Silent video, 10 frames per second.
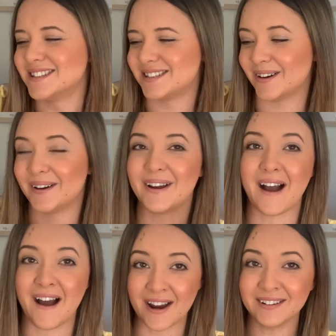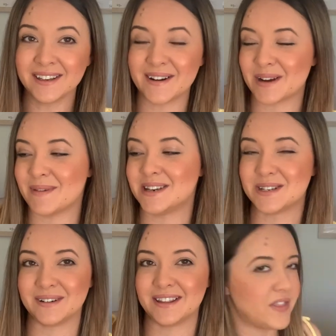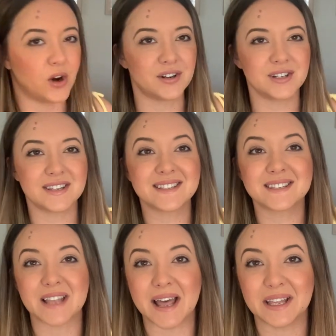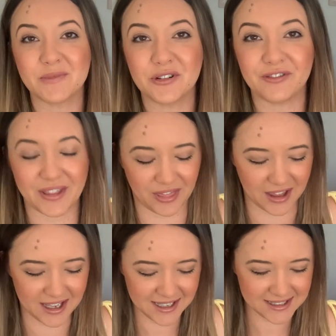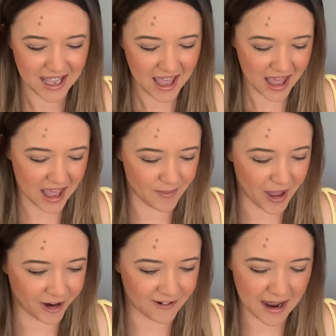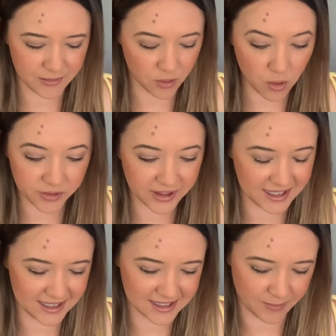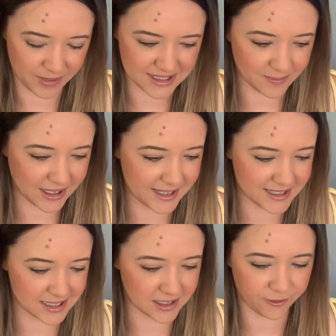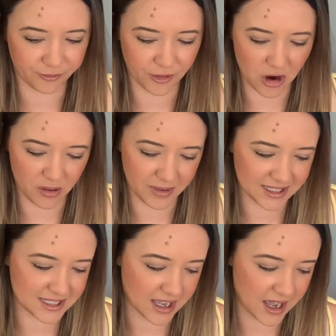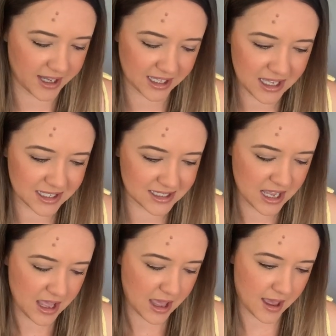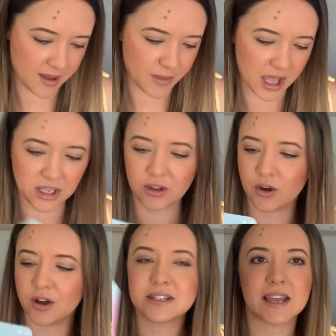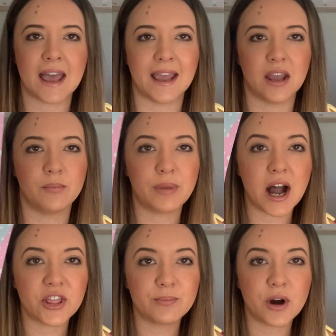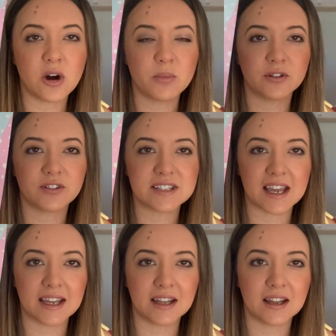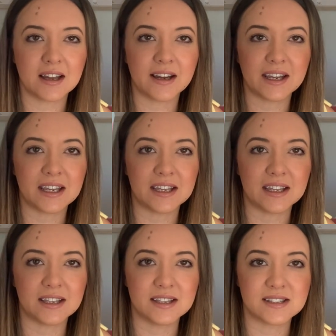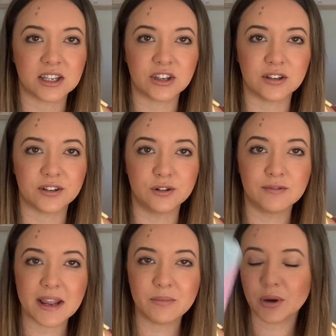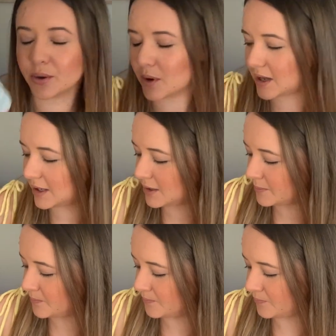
So I really recommend doing that. And onto the slightly more fun things. I grabbed all these bits and pieces from Target. I got a bath bomb for Taylor. It is a cute little rainbow one.